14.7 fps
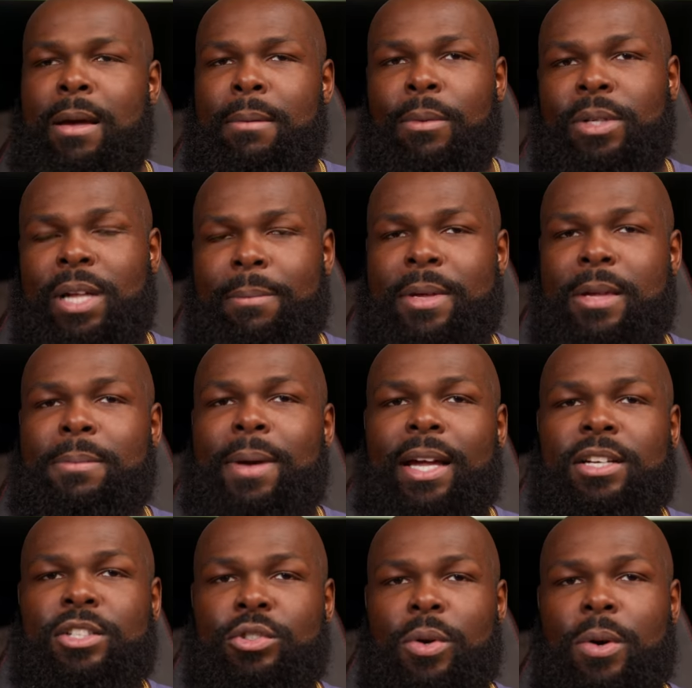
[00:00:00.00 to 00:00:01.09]
What I mean by
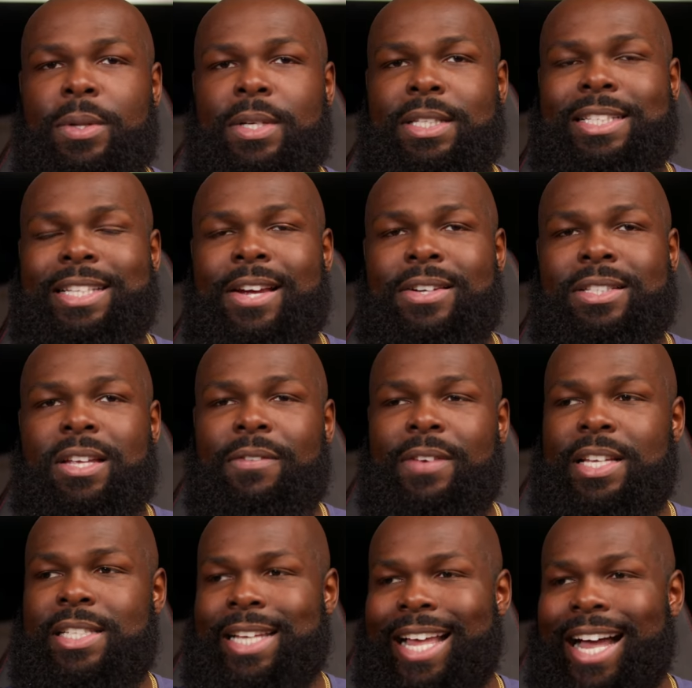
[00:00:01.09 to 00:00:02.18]
controlling the narrative
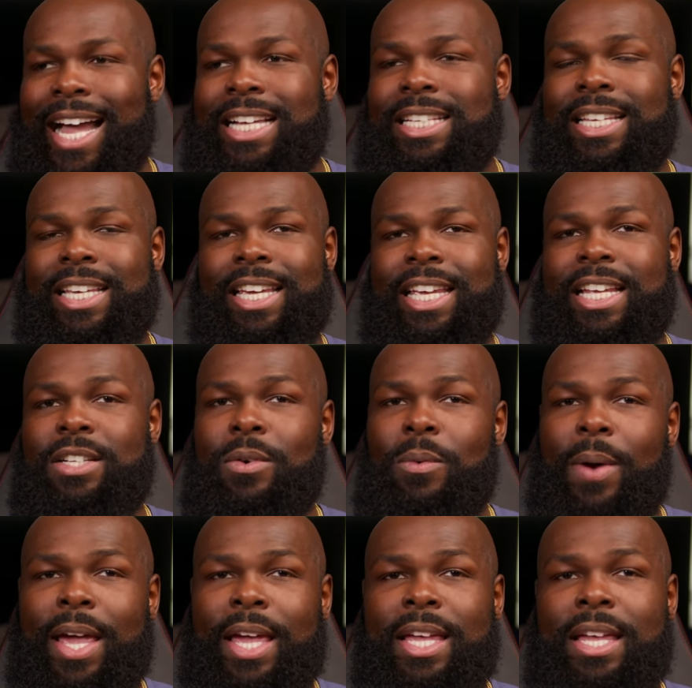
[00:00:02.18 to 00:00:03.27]
is guiding it in a
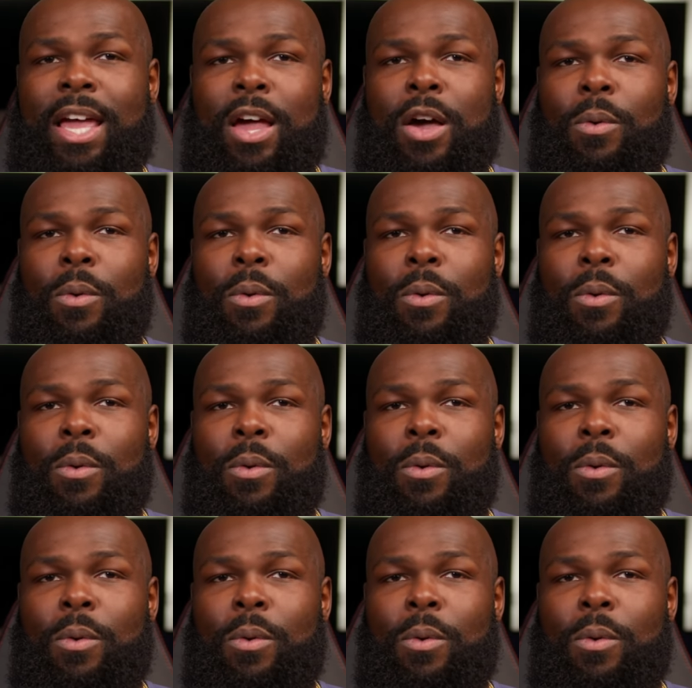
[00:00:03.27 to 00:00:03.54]
way